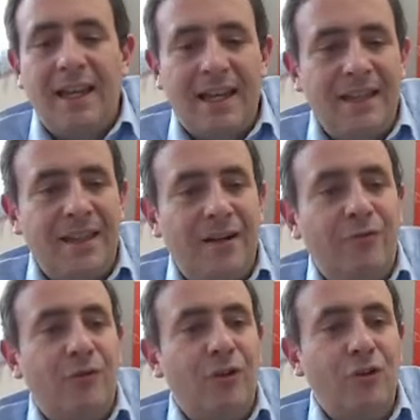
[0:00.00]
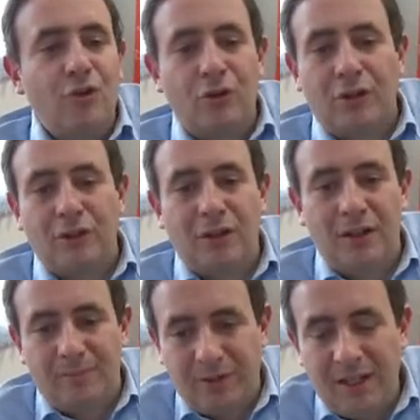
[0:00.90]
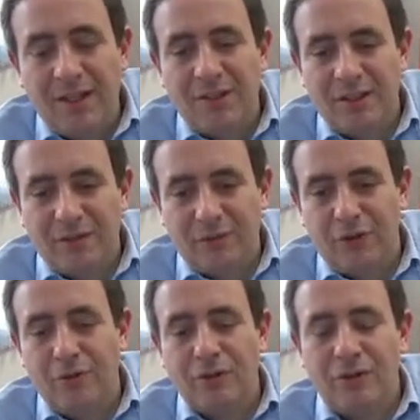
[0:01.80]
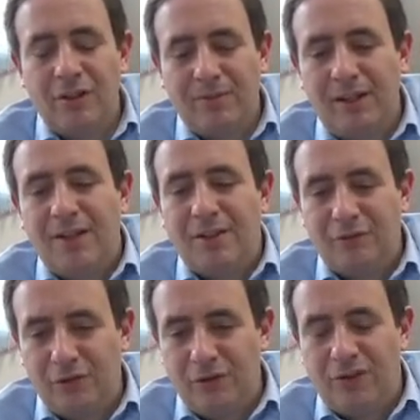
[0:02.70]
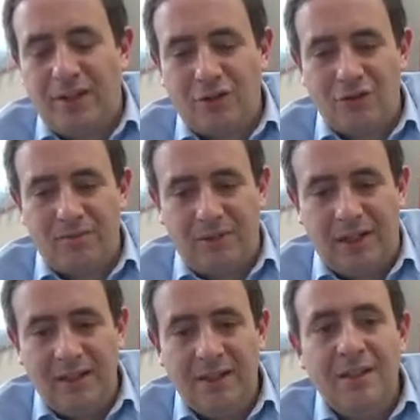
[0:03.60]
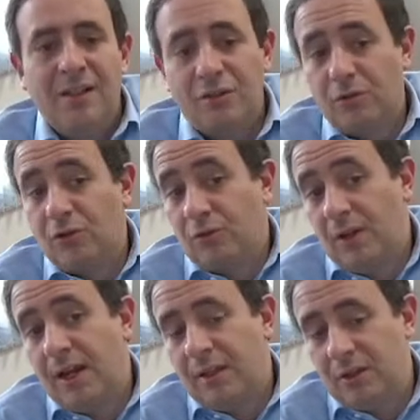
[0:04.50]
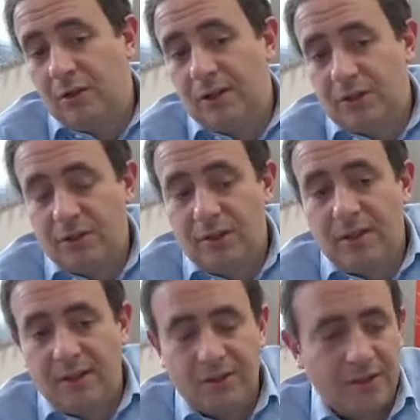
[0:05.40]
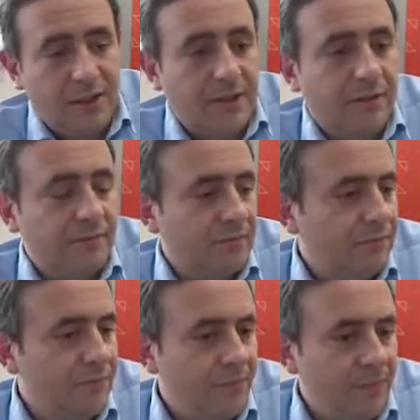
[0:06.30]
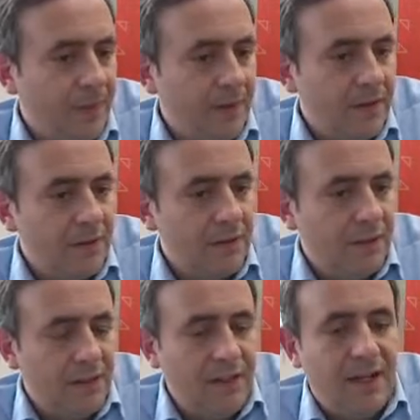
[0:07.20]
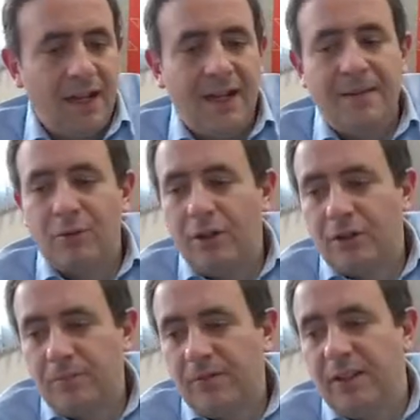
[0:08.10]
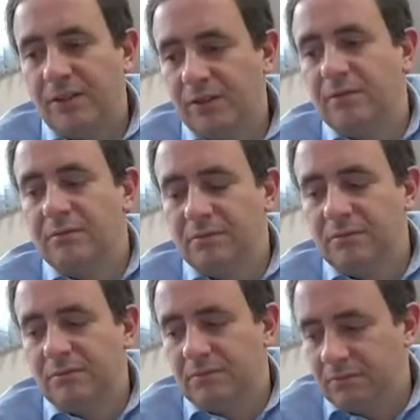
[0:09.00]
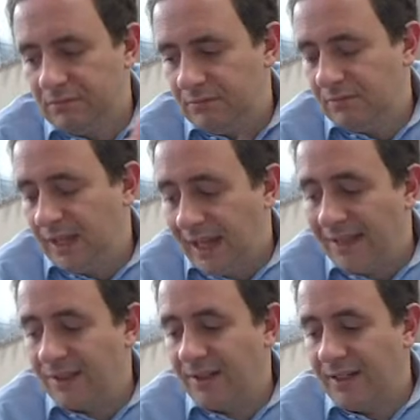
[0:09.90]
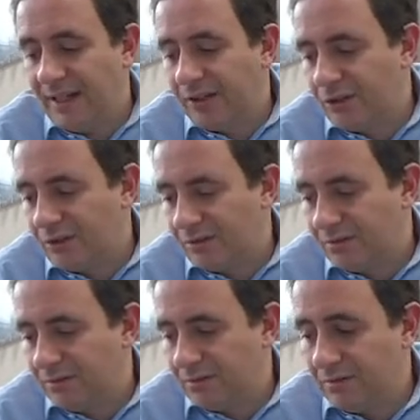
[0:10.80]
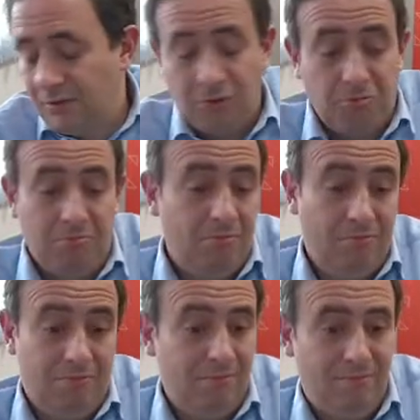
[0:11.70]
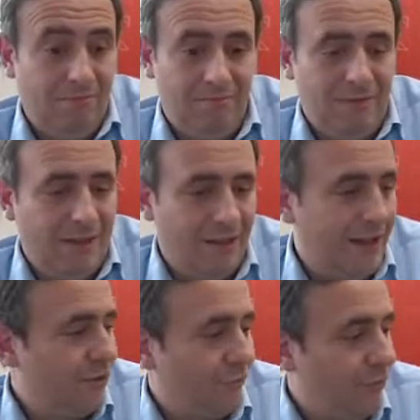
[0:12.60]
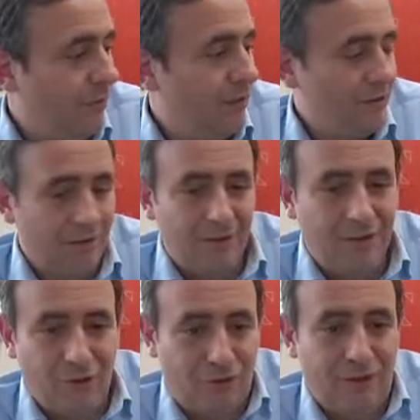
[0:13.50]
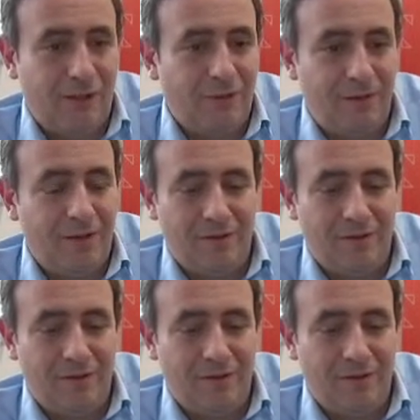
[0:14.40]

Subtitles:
and therefore New York law applies, and therefore US law applies, therefore US sanctions apply. So which is why the US can say things like, yeah, I am going to prevent entity X, which in the last few weeks has turned out to be